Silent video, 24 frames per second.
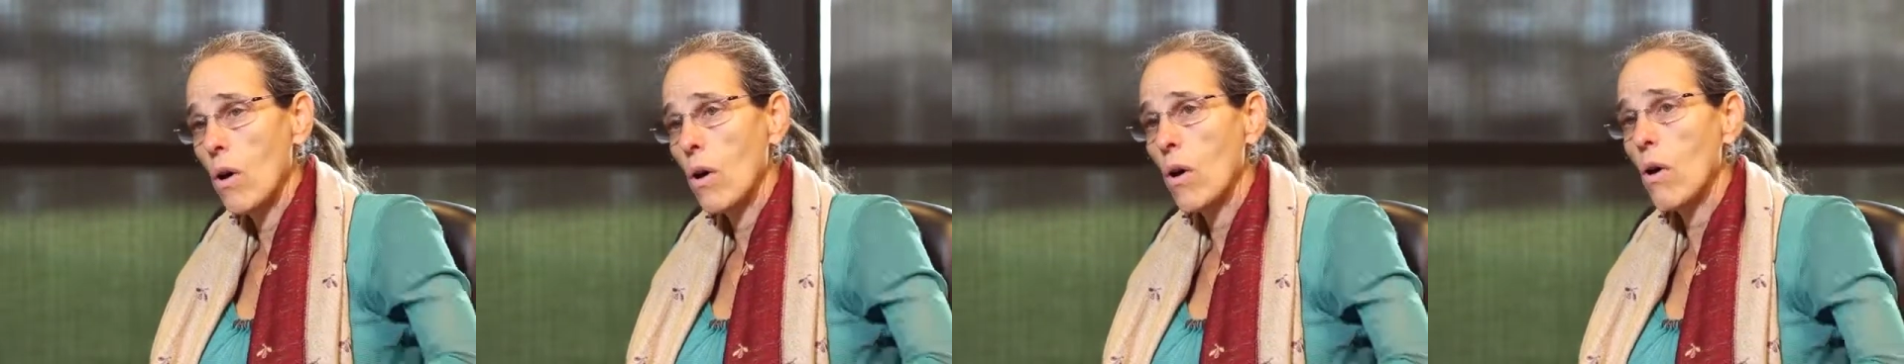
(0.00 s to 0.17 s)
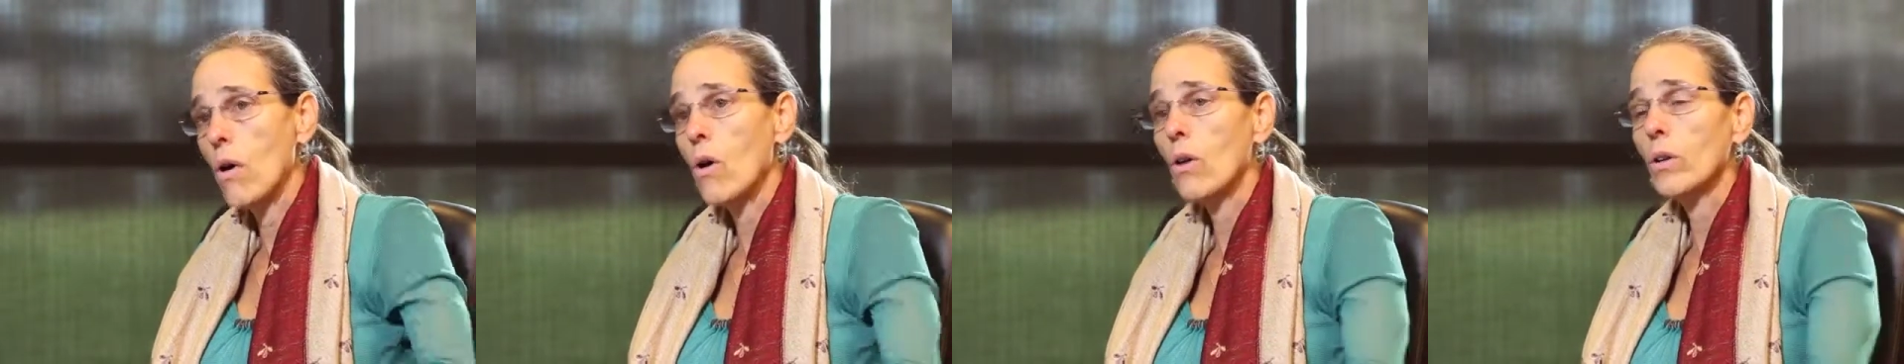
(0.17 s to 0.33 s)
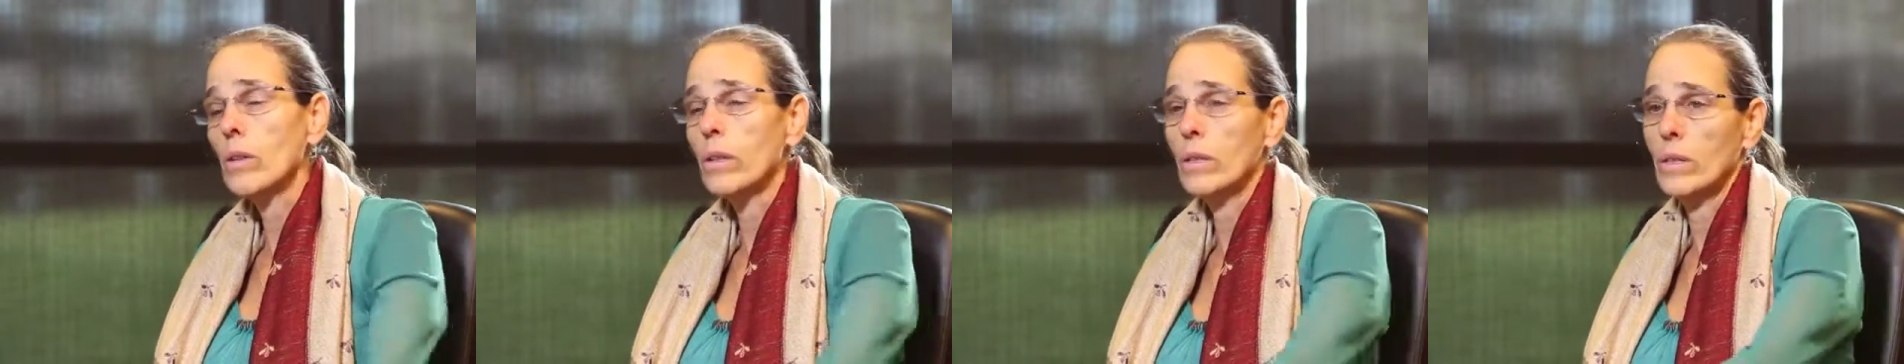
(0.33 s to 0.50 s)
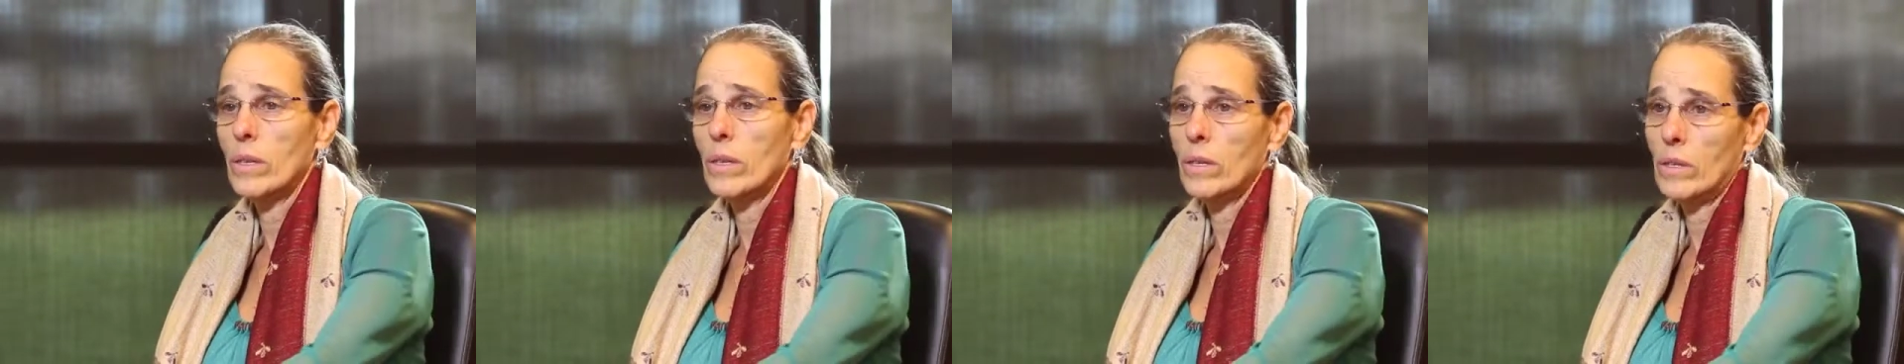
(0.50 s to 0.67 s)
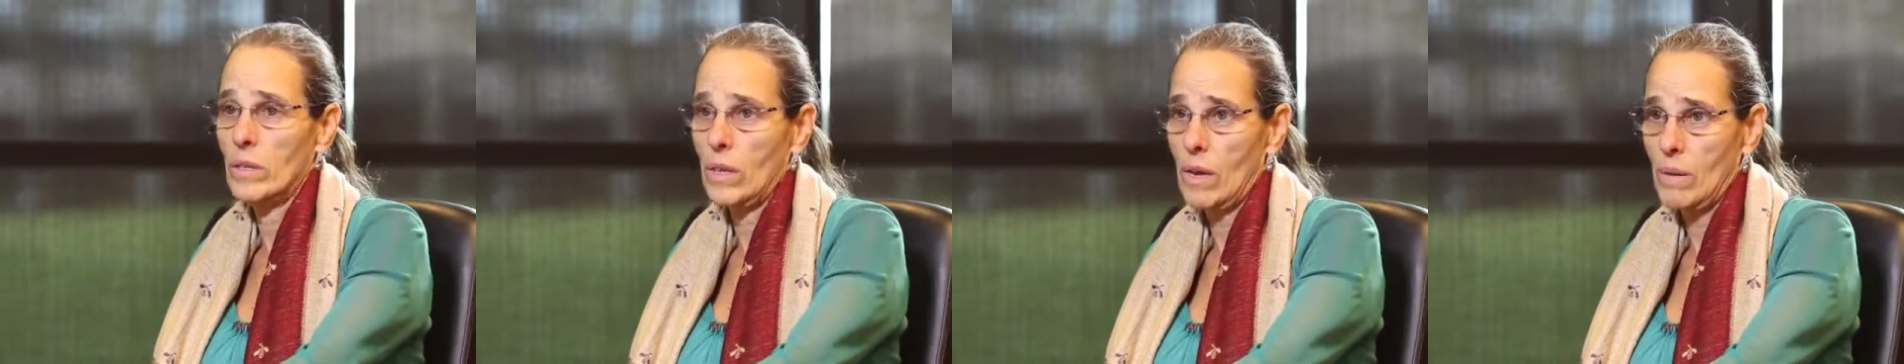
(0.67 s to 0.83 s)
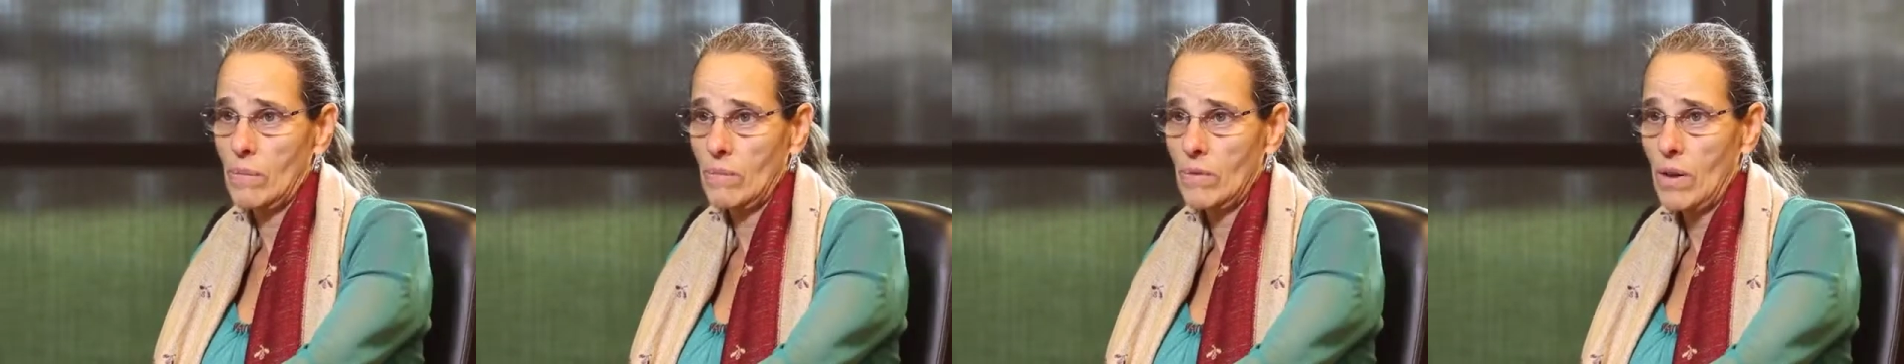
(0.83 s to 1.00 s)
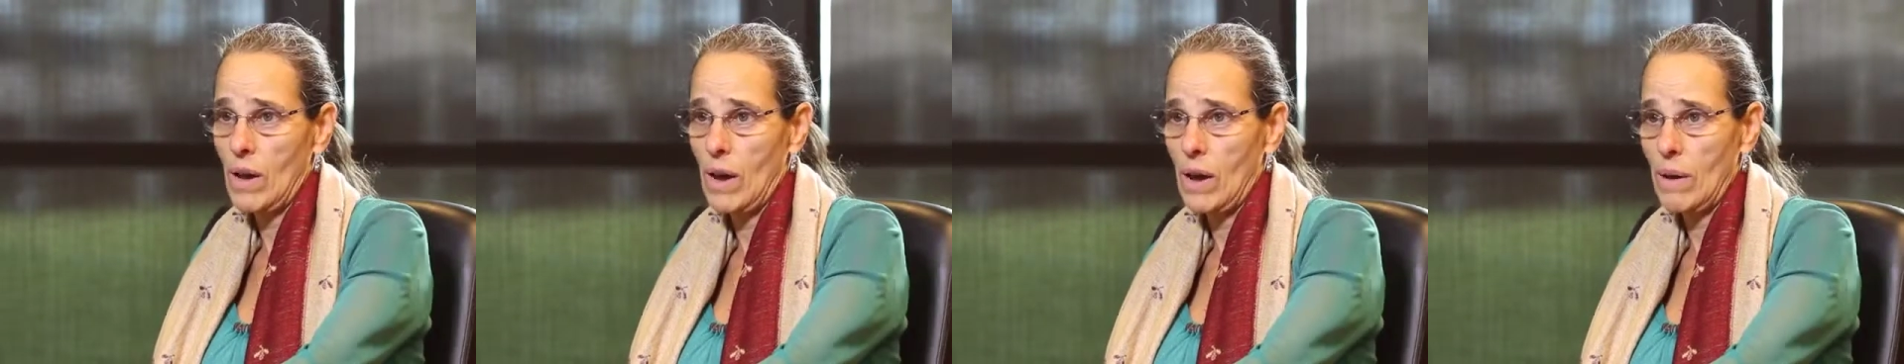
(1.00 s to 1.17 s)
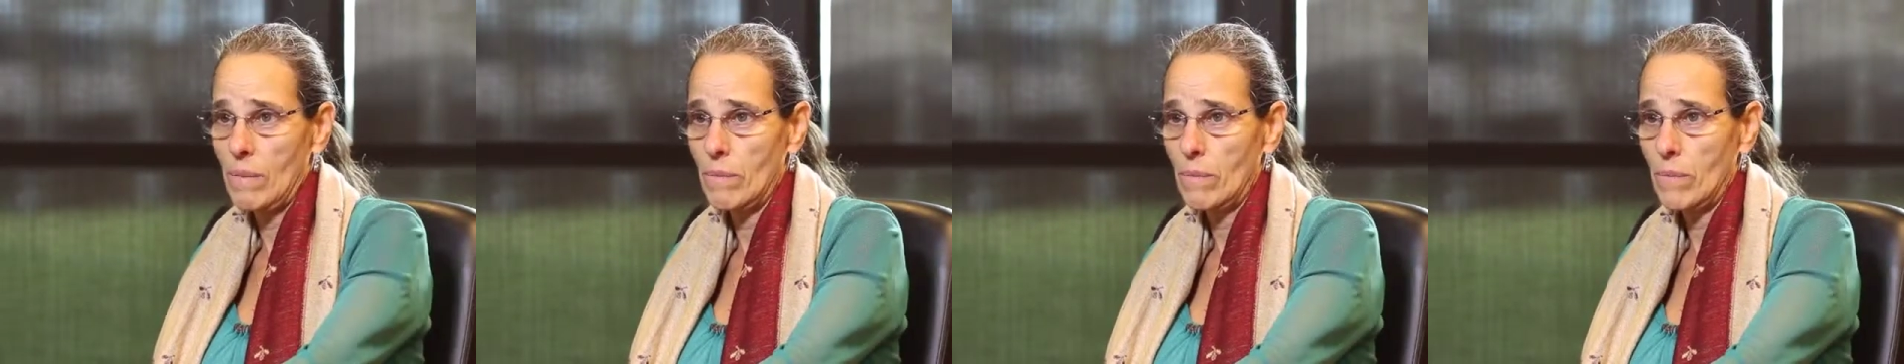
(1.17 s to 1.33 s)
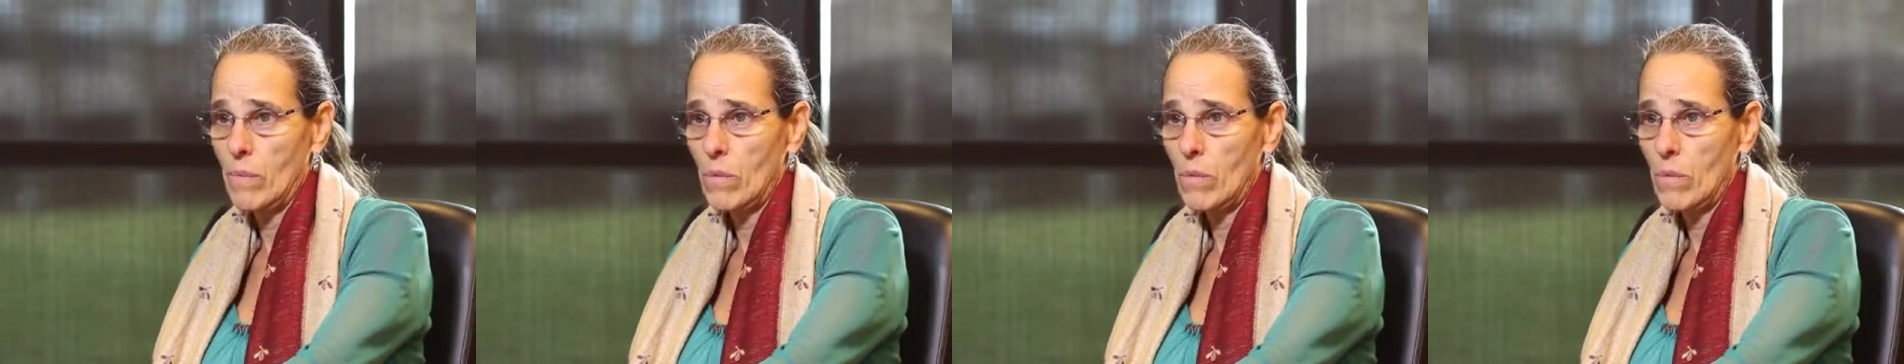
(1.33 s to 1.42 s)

all at the same time.